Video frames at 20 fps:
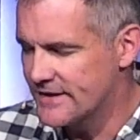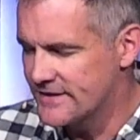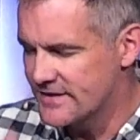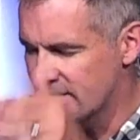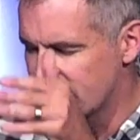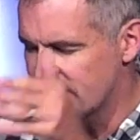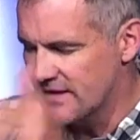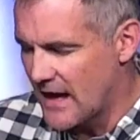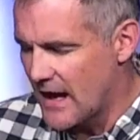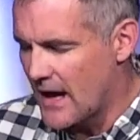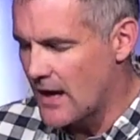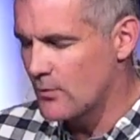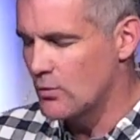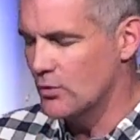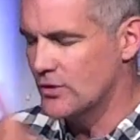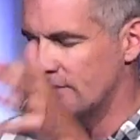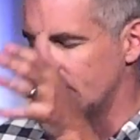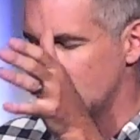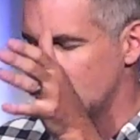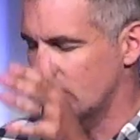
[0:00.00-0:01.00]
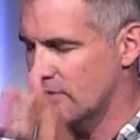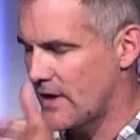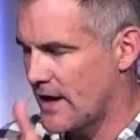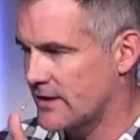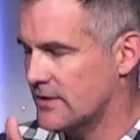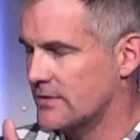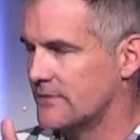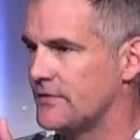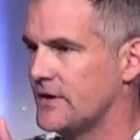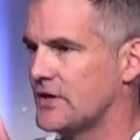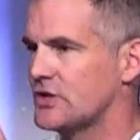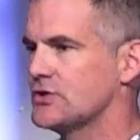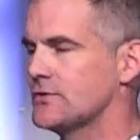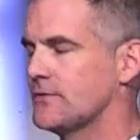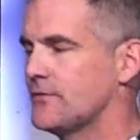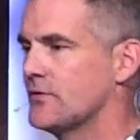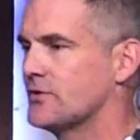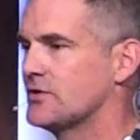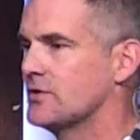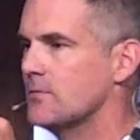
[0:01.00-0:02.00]
today will give you great conviction
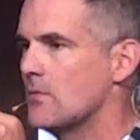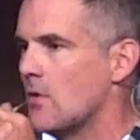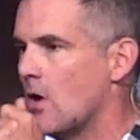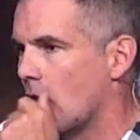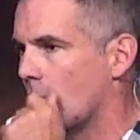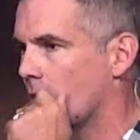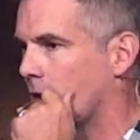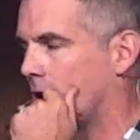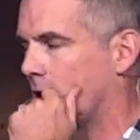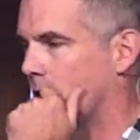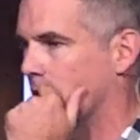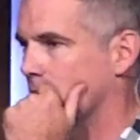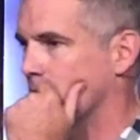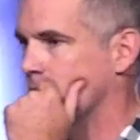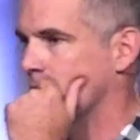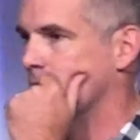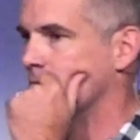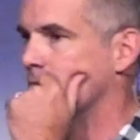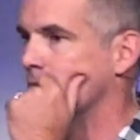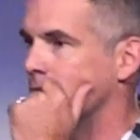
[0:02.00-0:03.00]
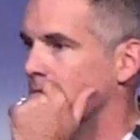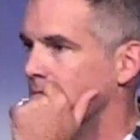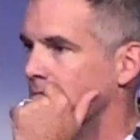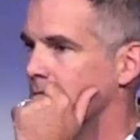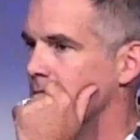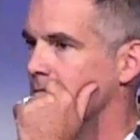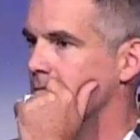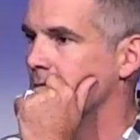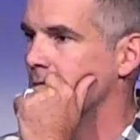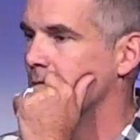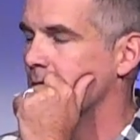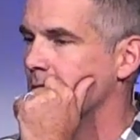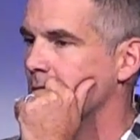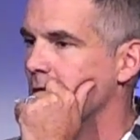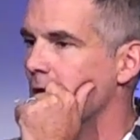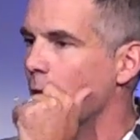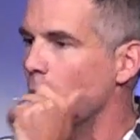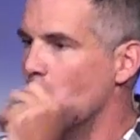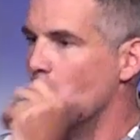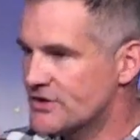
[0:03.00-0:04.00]
for tomorrow.
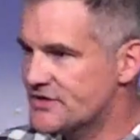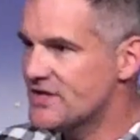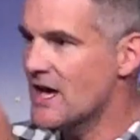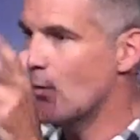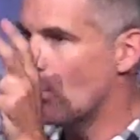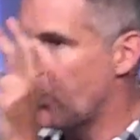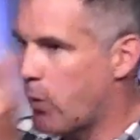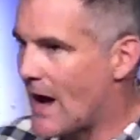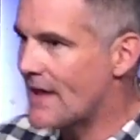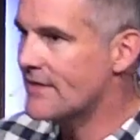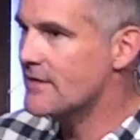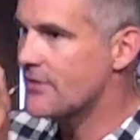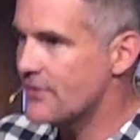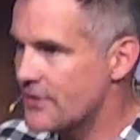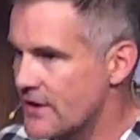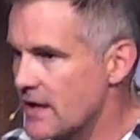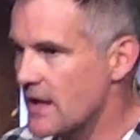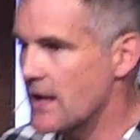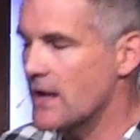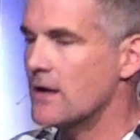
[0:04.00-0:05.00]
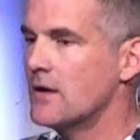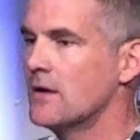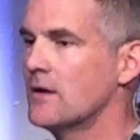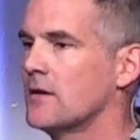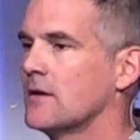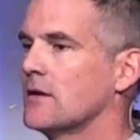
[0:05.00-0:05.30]
What's that one thing